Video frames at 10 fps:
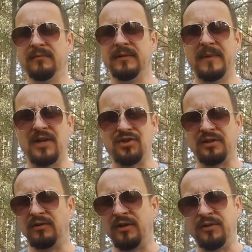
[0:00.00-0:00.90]
imagine
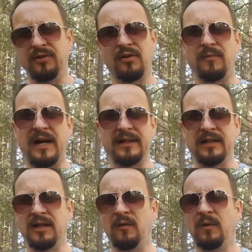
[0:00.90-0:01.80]
your mind
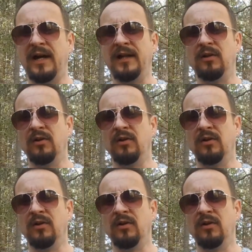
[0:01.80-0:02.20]
like a wild